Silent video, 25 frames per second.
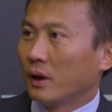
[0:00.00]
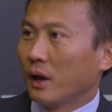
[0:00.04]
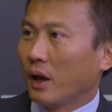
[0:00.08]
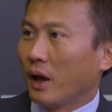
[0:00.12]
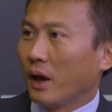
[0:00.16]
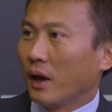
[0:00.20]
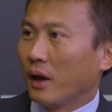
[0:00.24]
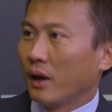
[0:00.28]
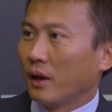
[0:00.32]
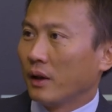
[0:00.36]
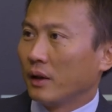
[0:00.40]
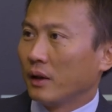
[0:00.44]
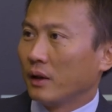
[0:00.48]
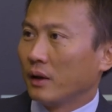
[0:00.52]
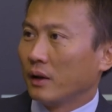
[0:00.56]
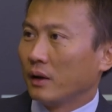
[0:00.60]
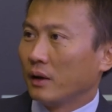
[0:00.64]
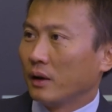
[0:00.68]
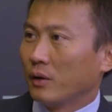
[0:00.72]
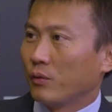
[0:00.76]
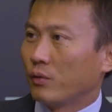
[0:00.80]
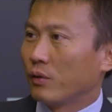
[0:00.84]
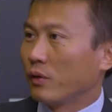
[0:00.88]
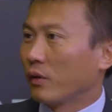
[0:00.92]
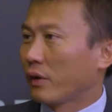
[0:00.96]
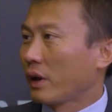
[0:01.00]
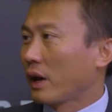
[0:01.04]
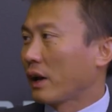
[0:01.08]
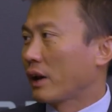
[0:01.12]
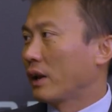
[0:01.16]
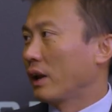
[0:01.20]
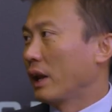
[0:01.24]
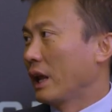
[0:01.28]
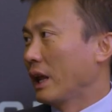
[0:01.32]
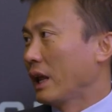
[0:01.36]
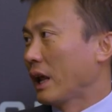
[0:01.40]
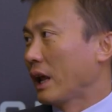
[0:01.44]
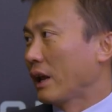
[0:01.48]
And if you look at
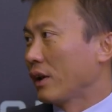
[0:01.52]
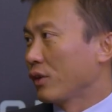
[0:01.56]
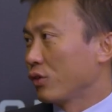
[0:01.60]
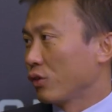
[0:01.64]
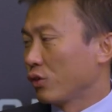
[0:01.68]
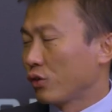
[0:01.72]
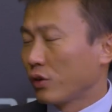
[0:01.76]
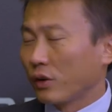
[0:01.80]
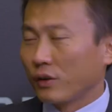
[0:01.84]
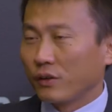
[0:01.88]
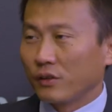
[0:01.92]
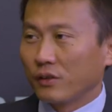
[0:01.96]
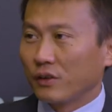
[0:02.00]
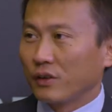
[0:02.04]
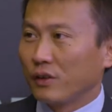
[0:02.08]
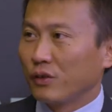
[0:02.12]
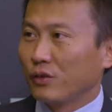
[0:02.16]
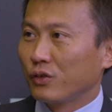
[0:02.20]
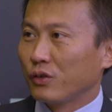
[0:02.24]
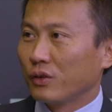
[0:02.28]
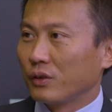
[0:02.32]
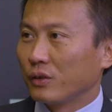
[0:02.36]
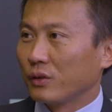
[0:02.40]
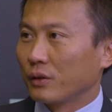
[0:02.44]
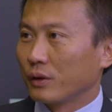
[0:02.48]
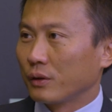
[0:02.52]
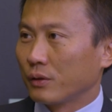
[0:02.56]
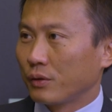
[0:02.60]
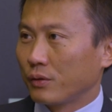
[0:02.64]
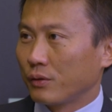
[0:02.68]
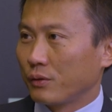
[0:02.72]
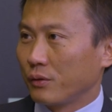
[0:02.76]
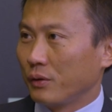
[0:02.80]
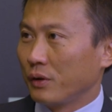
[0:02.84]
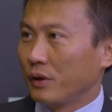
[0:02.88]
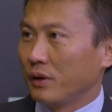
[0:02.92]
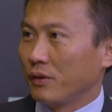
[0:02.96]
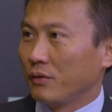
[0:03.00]
clean energy transition, there are
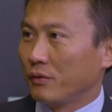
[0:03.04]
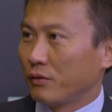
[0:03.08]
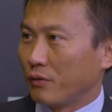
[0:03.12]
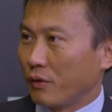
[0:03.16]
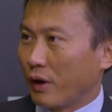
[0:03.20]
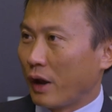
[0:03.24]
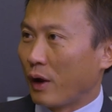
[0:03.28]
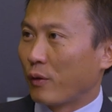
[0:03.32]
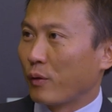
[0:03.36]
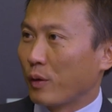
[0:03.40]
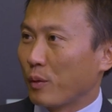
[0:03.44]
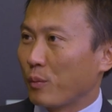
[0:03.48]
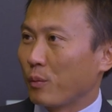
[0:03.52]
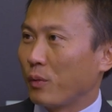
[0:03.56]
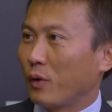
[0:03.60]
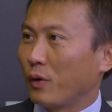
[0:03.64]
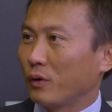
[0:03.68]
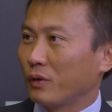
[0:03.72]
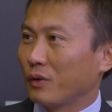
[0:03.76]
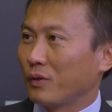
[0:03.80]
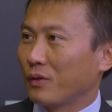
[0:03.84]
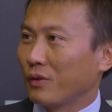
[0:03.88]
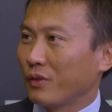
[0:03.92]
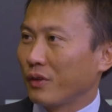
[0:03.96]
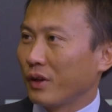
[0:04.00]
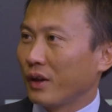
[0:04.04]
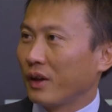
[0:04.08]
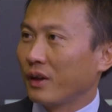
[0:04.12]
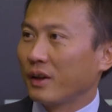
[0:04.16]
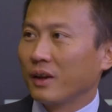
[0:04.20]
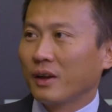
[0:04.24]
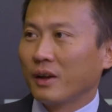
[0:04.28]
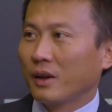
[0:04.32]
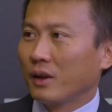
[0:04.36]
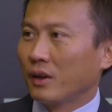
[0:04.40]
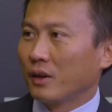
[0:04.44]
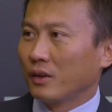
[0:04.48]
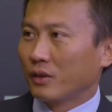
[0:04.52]
three very important things:
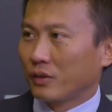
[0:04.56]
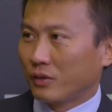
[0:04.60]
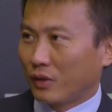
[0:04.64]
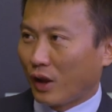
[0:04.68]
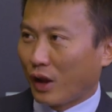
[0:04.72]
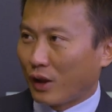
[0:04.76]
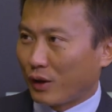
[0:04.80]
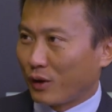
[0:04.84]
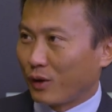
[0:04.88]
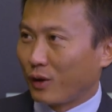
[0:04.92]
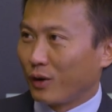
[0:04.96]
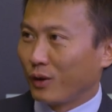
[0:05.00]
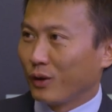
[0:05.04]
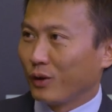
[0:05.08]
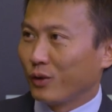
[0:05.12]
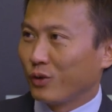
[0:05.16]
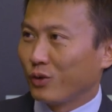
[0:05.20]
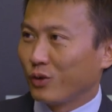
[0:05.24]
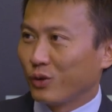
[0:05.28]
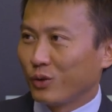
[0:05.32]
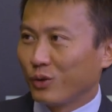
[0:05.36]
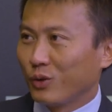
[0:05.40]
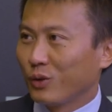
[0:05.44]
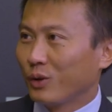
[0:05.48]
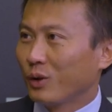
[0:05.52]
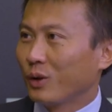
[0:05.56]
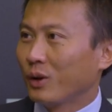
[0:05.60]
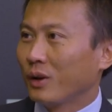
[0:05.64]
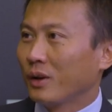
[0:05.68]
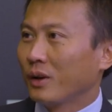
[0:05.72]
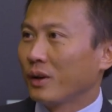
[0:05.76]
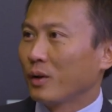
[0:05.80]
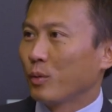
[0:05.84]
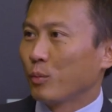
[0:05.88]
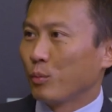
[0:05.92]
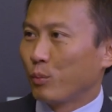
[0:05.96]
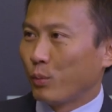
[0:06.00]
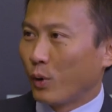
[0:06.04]
technology,
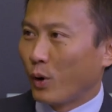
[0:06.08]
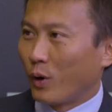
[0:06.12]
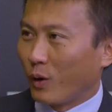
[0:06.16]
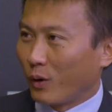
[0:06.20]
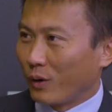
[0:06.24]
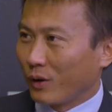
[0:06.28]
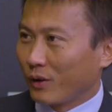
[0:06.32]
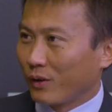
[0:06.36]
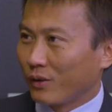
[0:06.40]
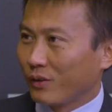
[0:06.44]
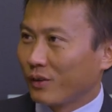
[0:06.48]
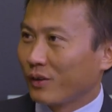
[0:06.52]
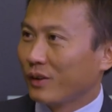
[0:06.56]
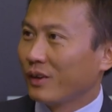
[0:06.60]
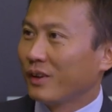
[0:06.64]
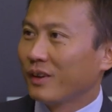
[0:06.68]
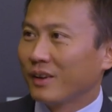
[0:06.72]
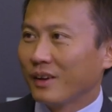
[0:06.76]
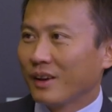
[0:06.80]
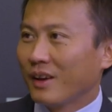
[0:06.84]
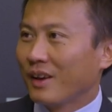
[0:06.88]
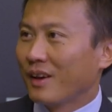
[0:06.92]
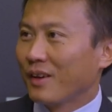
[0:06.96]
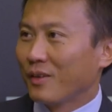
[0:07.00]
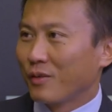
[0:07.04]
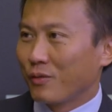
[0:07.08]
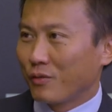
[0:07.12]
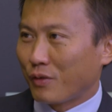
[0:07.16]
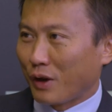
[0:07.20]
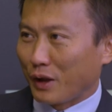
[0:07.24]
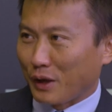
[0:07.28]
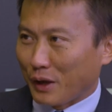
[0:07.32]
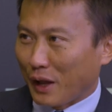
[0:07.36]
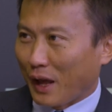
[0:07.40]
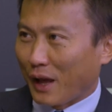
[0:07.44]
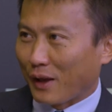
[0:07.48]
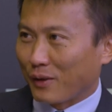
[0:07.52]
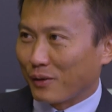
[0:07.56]
policy,
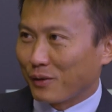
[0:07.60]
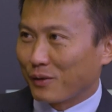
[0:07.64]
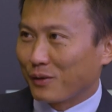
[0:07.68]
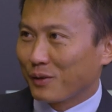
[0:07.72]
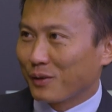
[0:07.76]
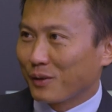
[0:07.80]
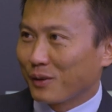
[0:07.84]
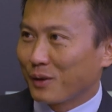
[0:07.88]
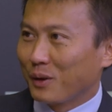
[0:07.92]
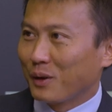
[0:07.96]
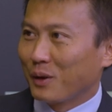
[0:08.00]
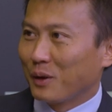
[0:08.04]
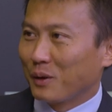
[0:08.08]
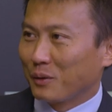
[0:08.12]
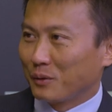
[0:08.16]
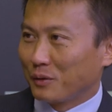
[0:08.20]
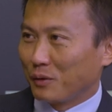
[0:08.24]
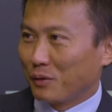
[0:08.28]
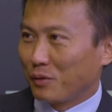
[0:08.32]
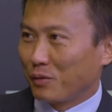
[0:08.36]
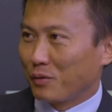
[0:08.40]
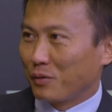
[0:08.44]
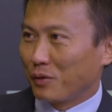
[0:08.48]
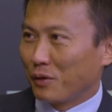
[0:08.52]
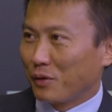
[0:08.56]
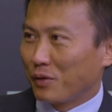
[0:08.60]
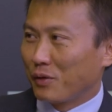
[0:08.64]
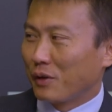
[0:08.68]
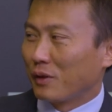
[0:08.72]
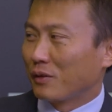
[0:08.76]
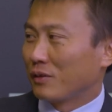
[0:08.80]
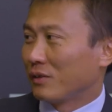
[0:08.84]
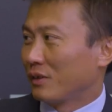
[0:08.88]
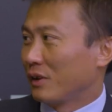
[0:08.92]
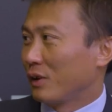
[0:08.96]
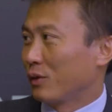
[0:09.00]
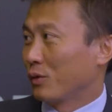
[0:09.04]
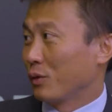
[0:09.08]
finance. These three
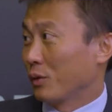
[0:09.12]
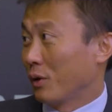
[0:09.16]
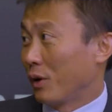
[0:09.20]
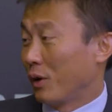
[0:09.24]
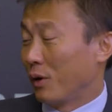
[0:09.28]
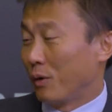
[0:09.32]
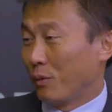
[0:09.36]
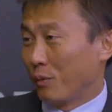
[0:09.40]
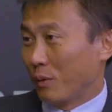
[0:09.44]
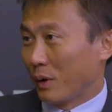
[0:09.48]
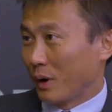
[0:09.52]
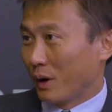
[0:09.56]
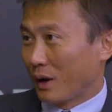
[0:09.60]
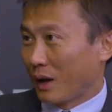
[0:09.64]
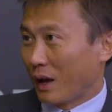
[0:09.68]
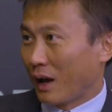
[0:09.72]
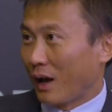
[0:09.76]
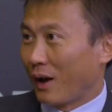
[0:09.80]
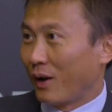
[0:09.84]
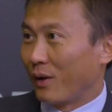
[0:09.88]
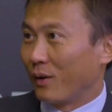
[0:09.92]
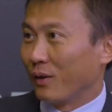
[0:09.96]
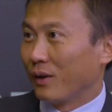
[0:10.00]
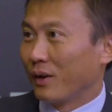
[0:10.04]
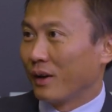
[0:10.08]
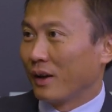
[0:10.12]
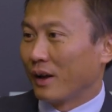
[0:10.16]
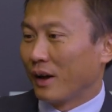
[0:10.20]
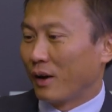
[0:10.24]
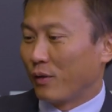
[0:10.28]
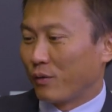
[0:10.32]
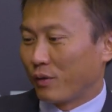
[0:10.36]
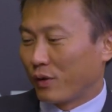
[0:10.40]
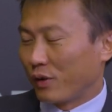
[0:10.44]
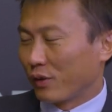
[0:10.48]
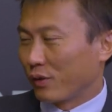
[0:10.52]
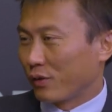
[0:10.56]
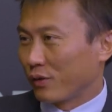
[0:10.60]
things need to all work out.
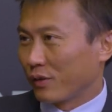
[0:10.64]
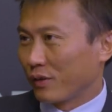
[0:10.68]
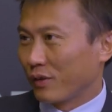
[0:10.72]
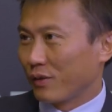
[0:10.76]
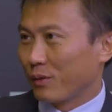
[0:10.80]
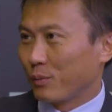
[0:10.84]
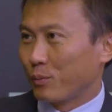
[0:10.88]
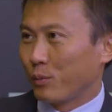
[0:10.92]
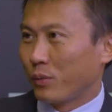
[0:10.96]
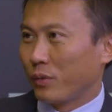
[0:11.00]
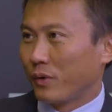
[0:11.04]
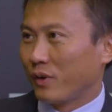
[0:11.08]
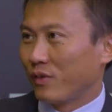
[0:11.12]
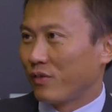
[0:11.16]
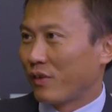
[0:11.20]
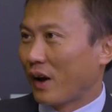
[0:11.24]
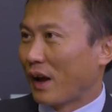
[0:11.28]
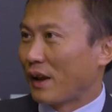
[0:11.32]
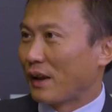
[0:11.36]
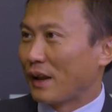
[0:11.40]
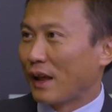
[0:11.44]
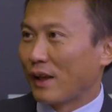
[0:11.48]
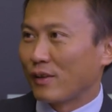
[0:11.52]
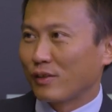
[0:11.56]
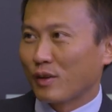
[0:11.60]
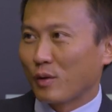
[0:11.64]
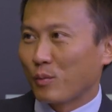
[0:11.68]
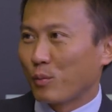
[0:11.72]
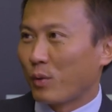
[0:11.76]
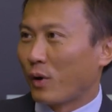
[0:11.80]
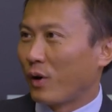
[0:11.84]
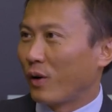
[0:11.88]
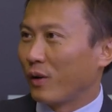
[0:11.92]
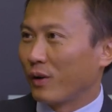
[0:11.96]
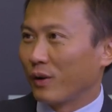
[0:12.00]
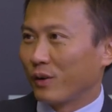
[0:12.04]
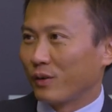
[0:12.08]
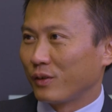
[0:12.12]
Of course, finance and
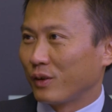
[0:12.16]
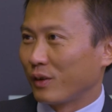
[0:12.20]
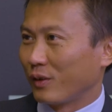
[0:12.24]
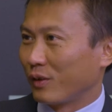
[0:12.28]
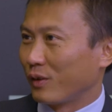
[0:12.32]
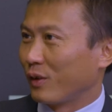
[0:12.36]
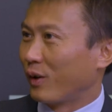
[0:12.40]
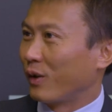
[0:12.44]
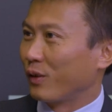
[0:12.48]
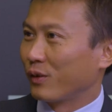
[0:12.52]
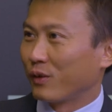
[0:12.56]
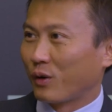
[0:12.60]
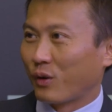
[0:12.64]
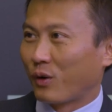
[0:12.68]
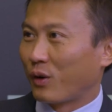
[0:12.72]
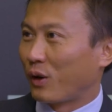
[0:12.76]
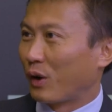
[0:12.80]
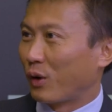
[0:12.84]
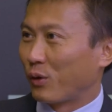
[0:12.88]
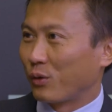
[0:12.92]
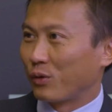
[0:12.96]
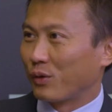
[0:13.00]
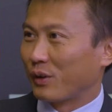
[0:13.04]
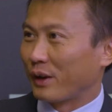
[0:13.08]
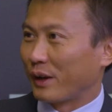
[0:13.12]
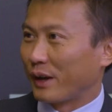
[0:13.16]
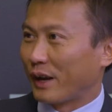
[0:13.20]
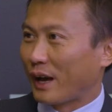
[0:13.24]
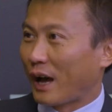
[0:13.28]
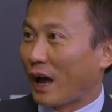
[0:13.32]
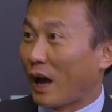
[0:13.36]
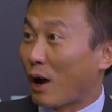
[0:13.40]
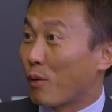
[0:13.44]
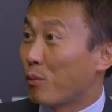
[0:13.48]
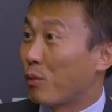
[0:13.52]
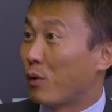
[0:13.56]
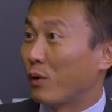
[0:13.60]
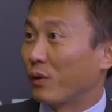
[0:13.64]
policy is also closely
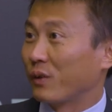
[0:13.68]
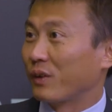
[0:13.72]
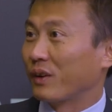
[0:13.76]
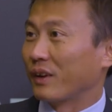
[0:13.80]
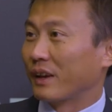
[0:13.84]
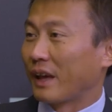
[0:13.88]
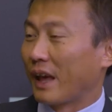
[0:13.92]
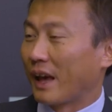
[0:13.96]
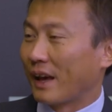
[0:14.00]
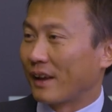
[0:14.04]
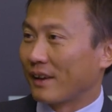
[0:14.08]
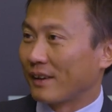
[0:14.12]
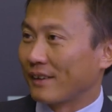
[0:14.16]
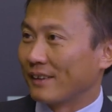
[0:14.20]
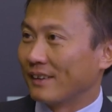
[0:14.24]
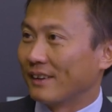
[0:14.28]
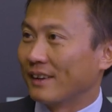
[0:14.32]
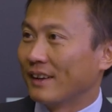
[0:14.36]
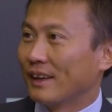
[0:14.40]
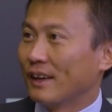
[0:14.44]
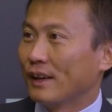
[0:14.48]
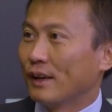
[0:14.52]
coupled together.